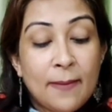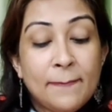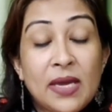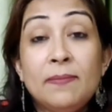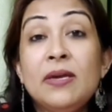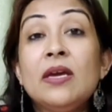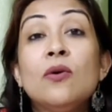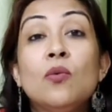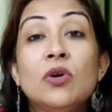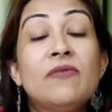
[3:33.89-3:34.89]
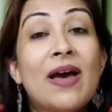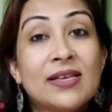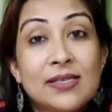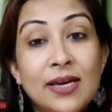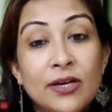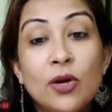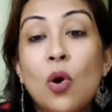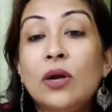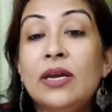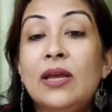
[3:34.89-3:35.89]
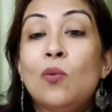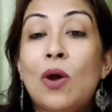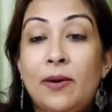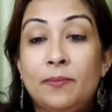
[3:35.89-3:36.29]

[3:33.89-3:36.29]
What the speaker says: Baby was vaccinated on day 1.